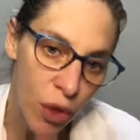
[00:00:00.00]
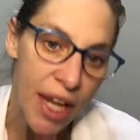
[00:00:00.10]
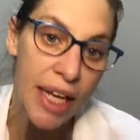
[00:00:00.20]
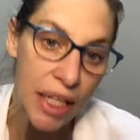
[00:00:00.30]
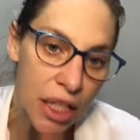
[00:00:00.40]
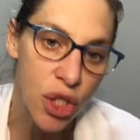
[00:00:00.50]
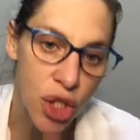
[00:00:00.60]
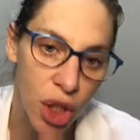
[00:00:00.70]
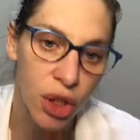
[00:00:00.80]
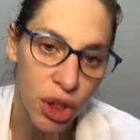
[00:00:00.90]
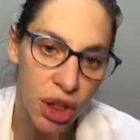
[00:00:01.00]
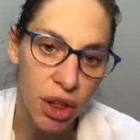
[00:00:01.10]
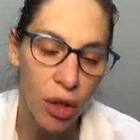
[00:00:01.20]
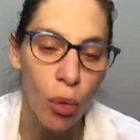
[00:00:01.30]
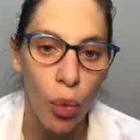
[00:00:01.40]
in
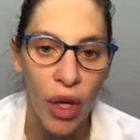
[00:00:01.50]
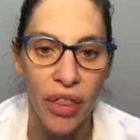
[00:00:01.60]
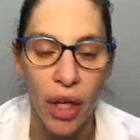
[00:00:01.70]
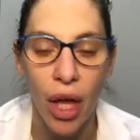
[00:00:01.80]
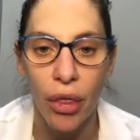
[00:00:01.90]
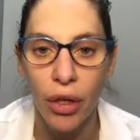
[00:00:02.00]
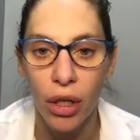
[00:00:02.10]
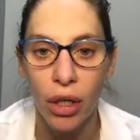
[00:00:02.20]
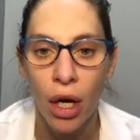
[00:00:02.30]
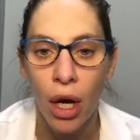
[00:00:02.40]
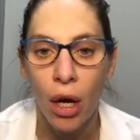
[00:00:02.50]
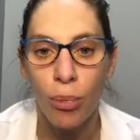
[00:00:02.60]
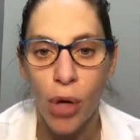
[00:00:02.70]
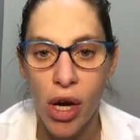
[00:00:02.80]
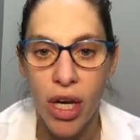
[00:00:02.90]
conjunction with other
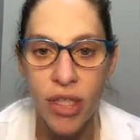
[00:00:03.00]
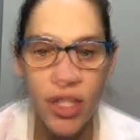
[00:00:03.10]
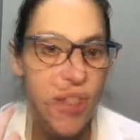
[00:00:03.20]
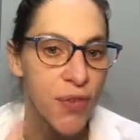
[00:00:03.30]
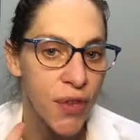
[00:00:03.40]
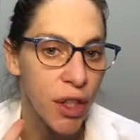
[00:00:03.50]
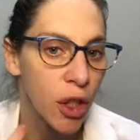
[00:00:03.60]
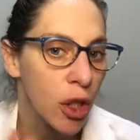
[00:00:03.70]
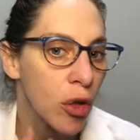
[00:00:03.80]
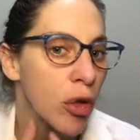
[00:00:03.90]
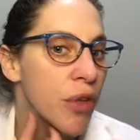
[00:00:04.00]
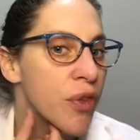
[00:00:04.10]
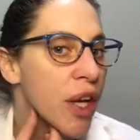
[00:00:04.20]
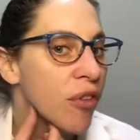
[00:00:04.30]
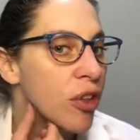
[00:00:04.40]
products, just filler, or if
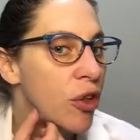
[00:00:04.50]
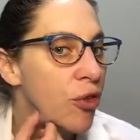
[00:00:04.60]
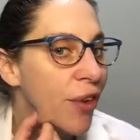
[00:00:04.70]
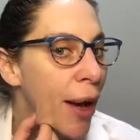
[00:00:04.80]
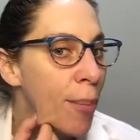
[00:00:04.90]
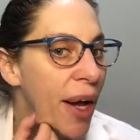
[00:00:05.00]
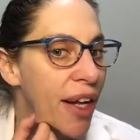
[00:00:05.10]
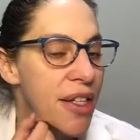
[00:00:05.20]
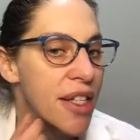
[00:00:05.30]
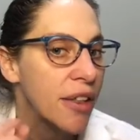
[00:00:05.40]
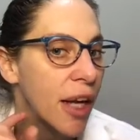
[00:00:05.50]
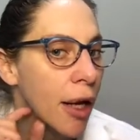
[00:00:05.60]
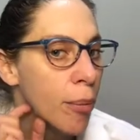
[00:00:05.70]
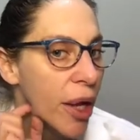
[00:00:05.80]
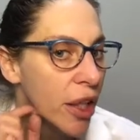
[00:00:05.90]
you have little fat pads, then
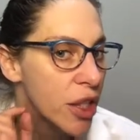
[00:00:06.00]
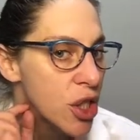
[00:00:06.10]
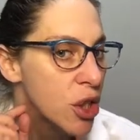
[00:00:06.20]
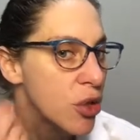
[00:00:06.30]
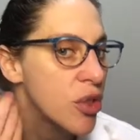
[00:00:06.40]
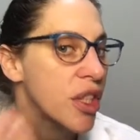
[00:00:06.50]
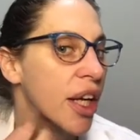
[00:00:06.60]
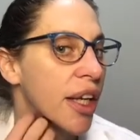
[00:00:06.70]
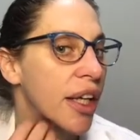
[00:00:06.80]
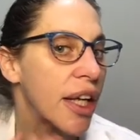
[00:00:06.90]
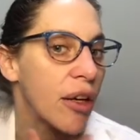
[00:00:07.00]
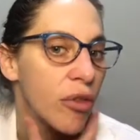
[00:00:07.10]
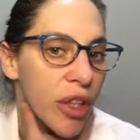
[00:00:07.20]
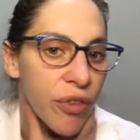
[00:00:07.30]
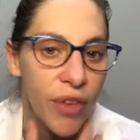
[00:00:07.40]
Kybella too, to kind of get
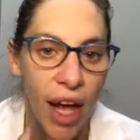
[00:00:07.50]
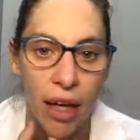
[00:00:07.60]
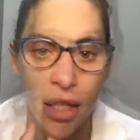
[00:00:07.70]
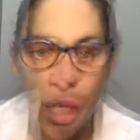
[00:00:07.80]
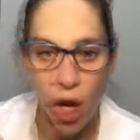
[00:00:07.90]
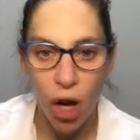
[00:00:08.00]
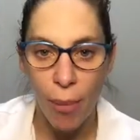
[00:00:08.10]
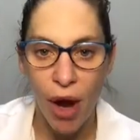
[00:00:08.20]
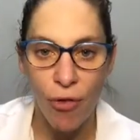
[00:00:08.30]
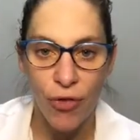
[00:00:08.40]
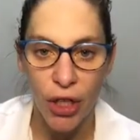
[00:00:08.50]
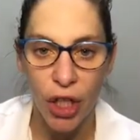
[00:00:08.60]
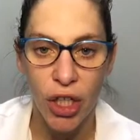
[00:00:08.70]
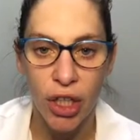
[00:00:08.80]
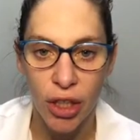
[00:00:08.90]
rid of that. We'll talk about
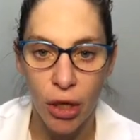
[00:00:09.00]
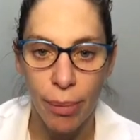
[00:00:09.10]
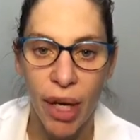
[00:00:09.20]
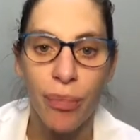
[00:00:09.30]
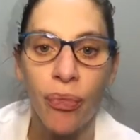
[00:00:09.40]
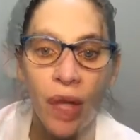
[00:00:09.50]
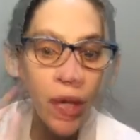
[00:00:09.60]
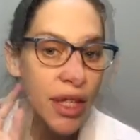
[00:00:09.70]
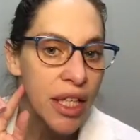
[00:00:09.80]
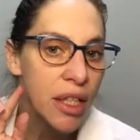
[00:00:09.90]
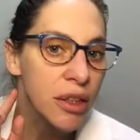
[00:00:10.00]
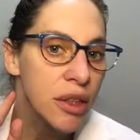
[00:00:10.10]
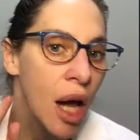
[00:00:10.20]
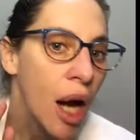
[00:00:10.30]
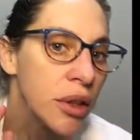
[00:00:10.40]
filler in a little bit. Other things,